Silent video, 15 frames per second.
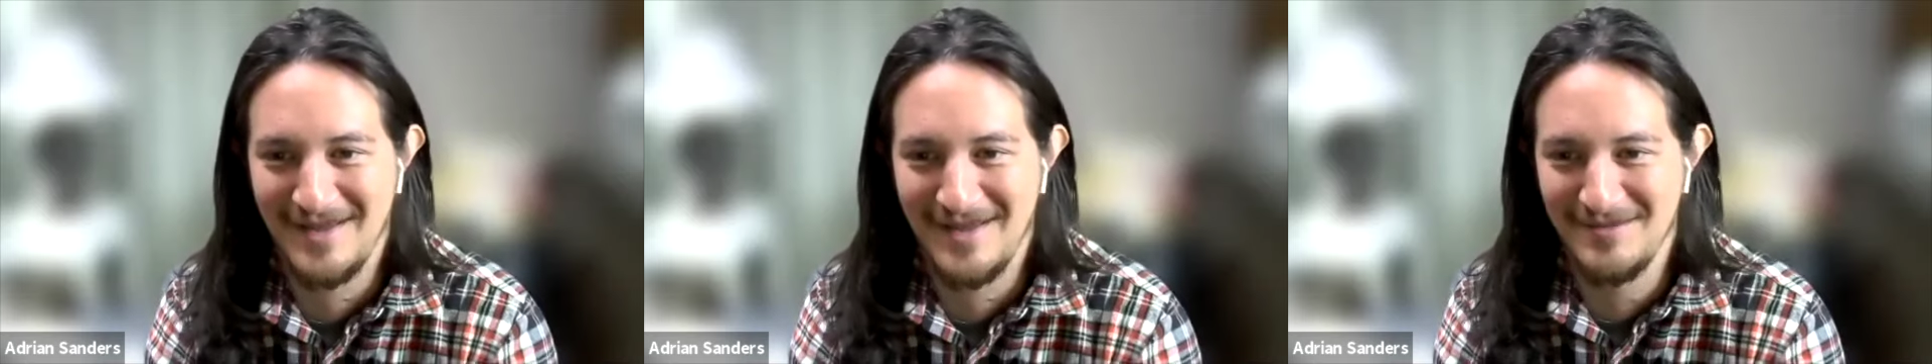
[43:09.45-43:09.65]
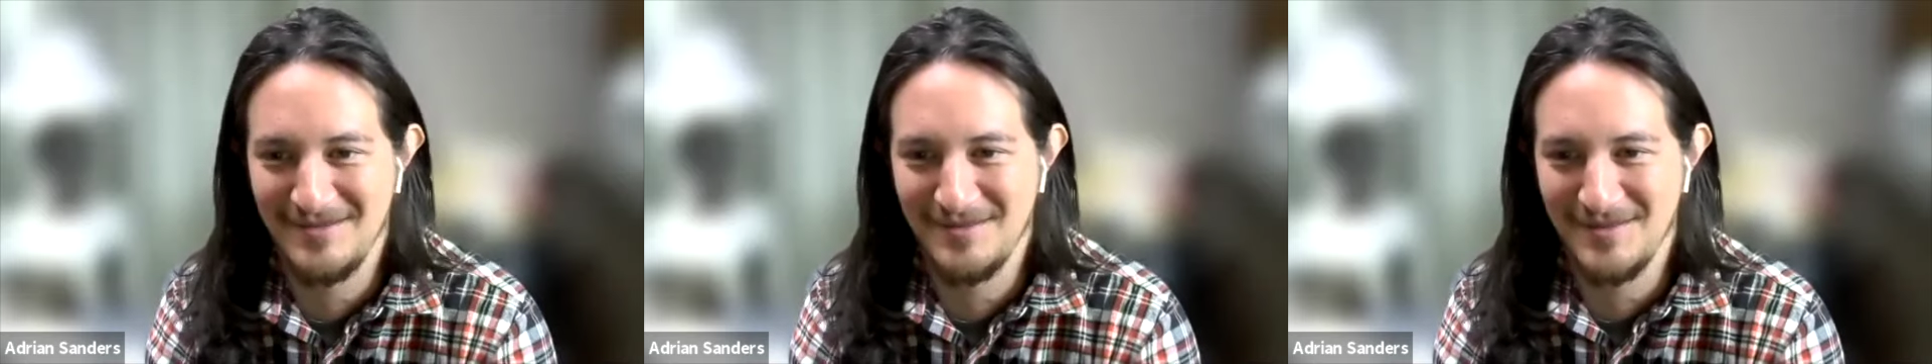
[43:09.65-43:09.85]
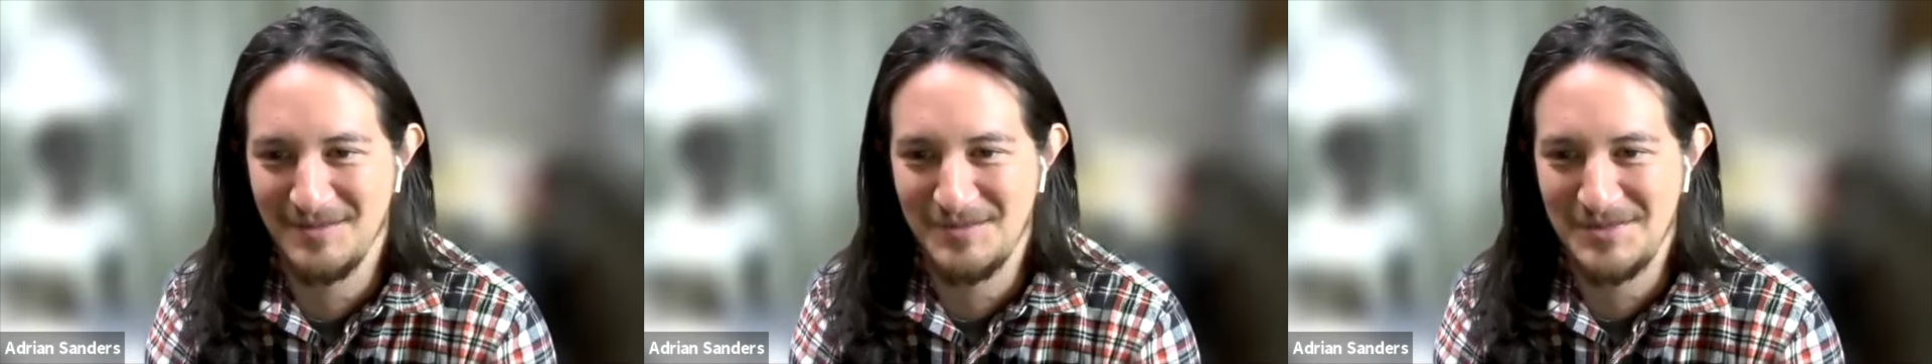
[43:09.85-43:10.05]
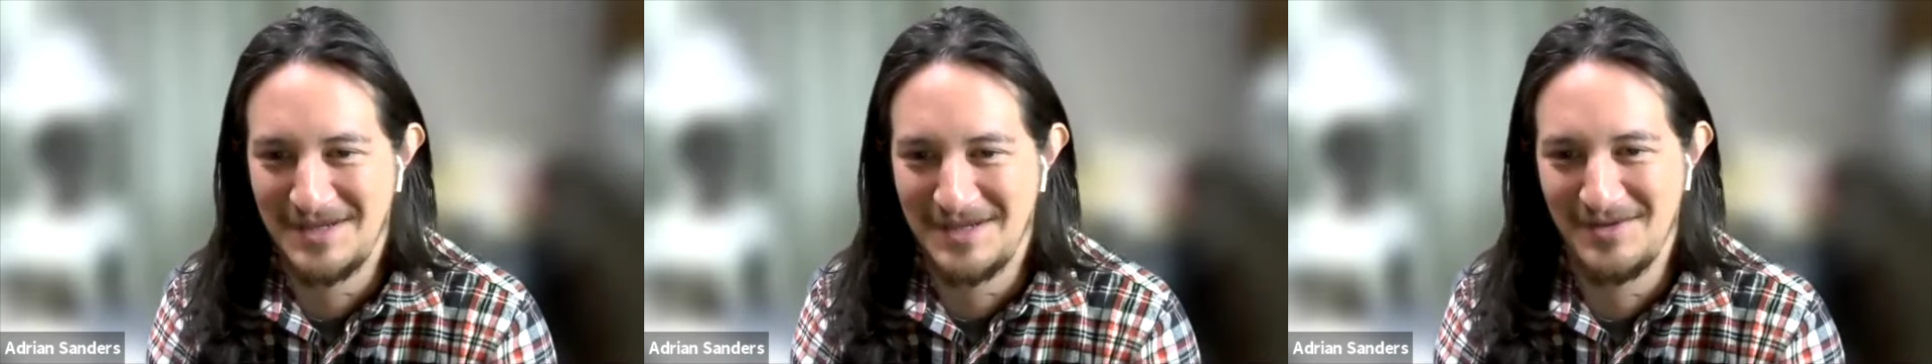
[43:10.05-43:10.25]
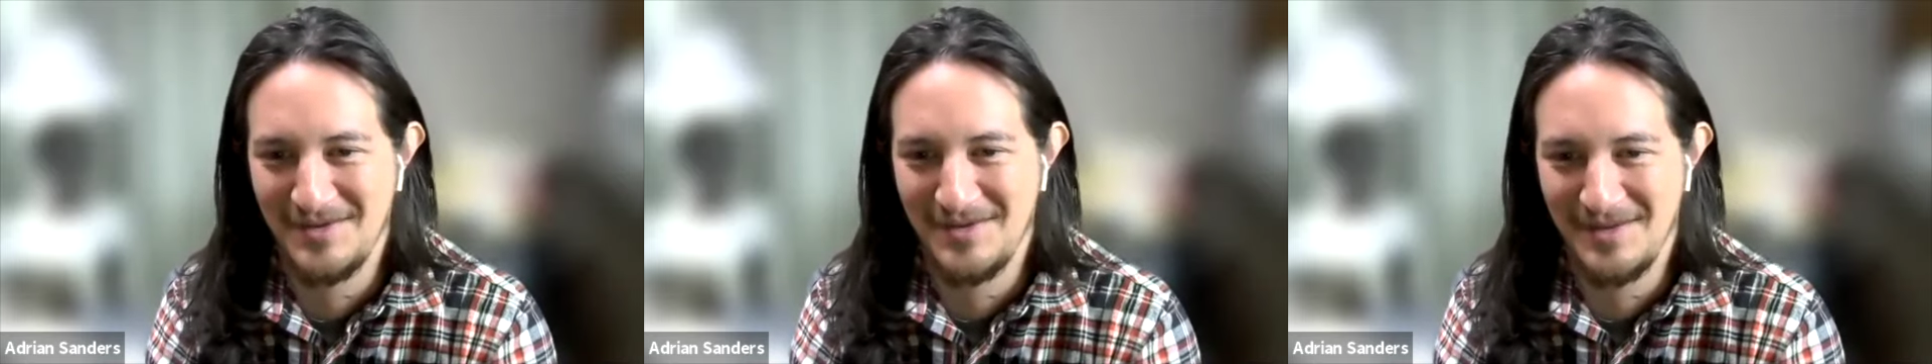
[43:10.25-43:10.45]
and
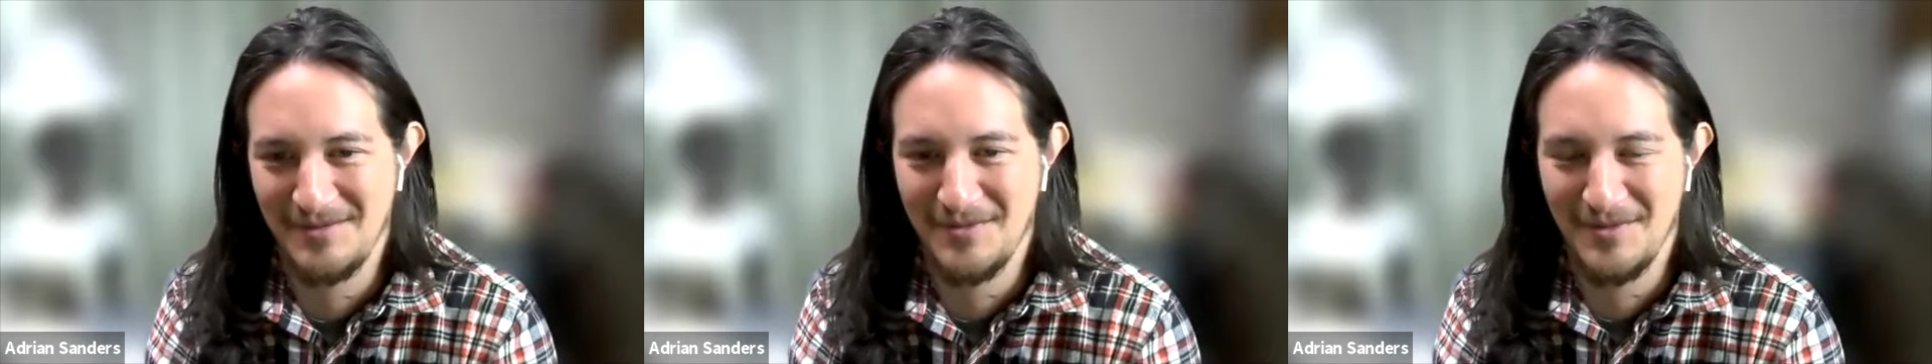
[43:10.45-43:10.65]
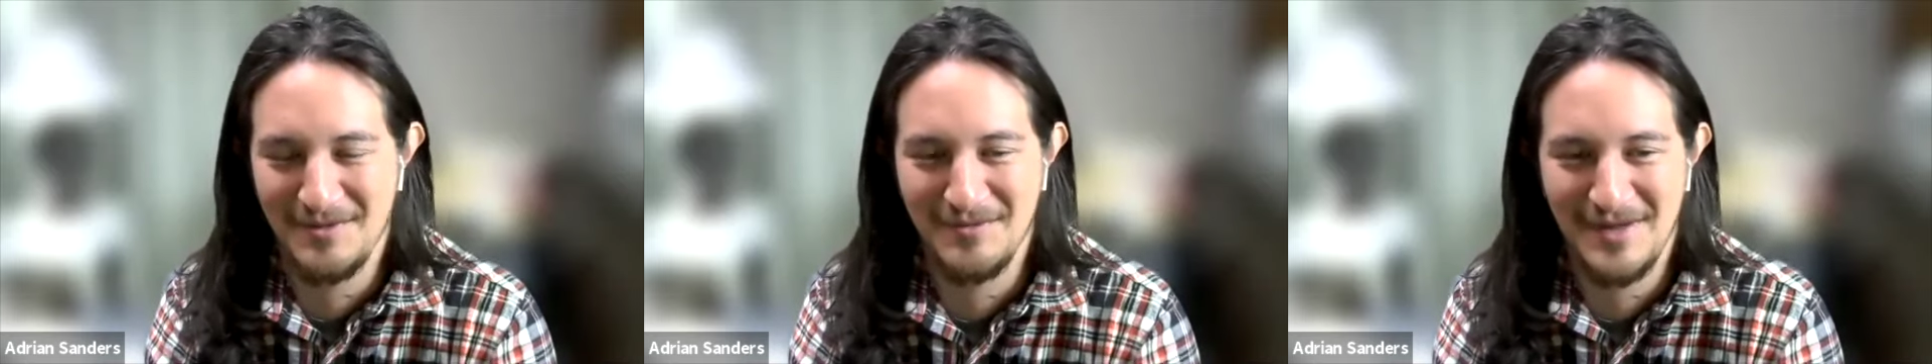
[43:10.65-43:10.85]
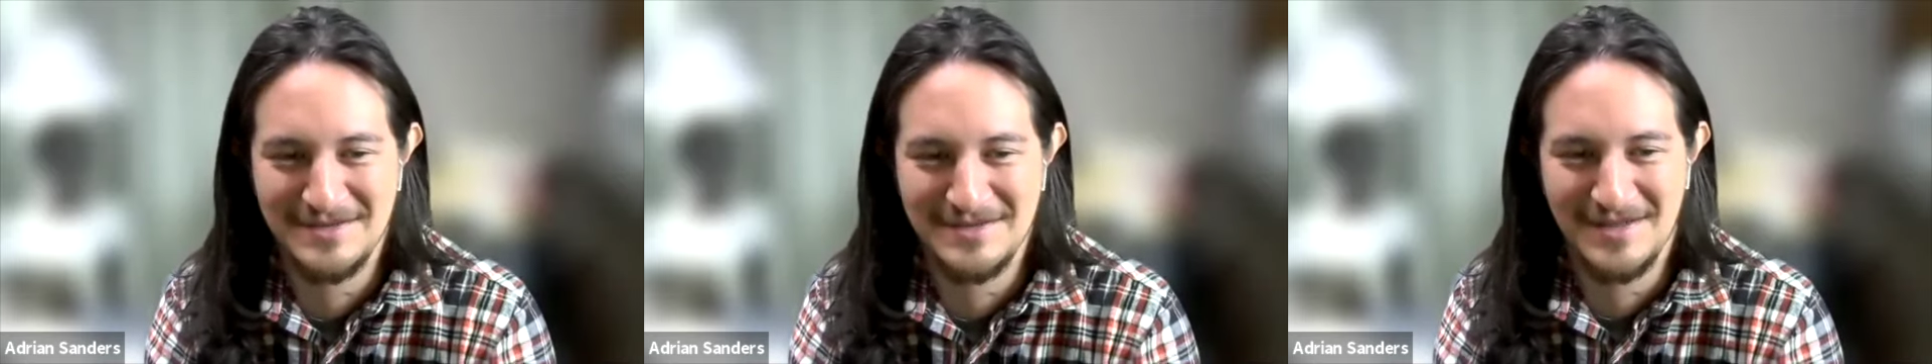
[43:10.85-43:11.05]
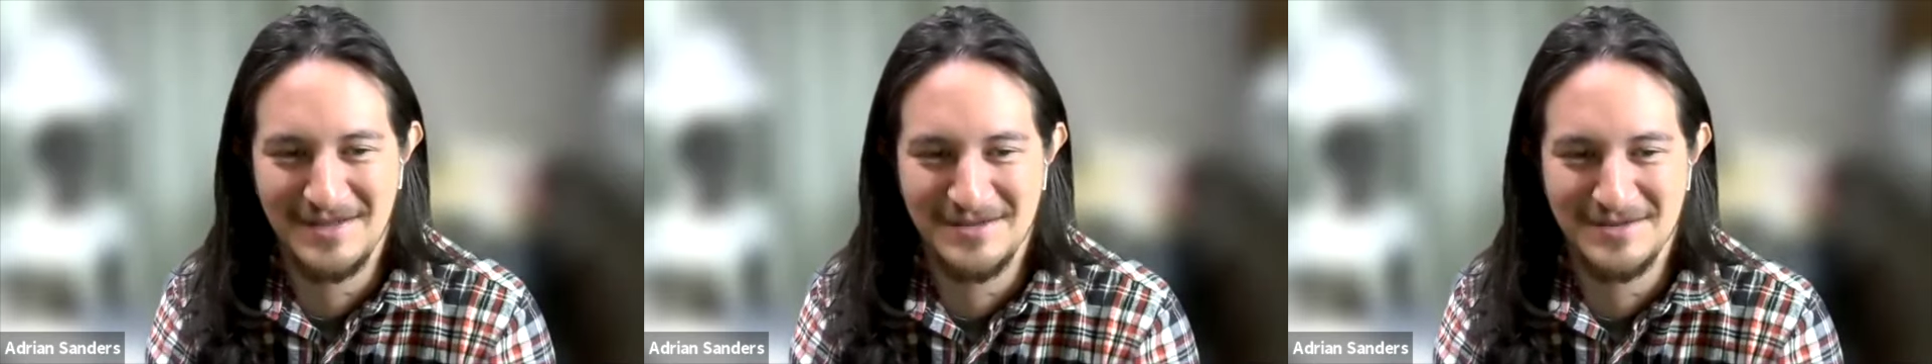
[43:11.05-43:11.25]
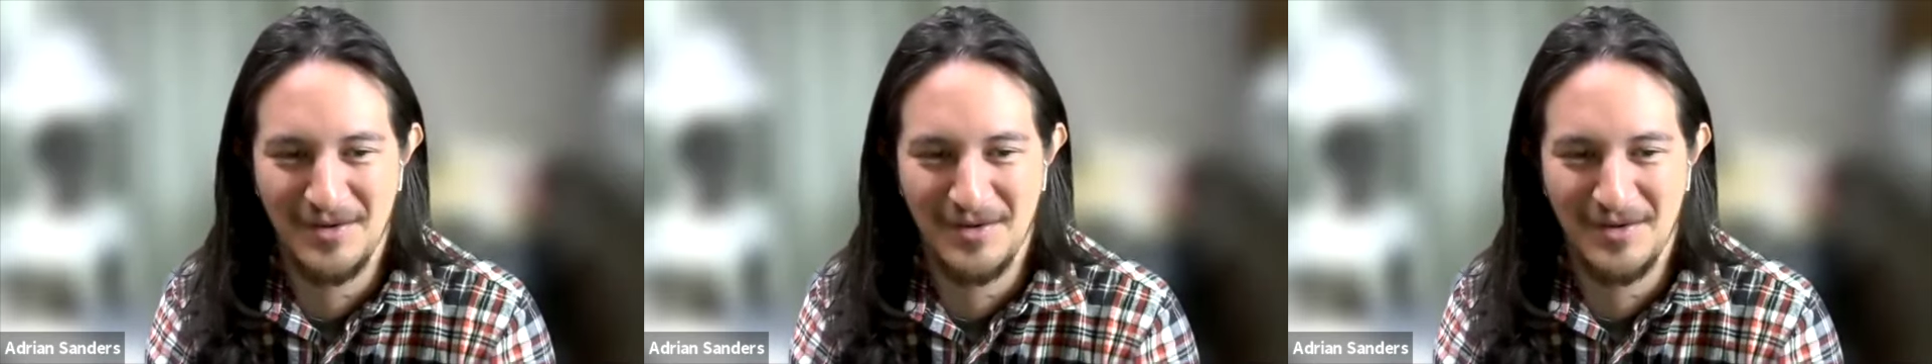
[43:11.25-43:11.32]
particularly for investing.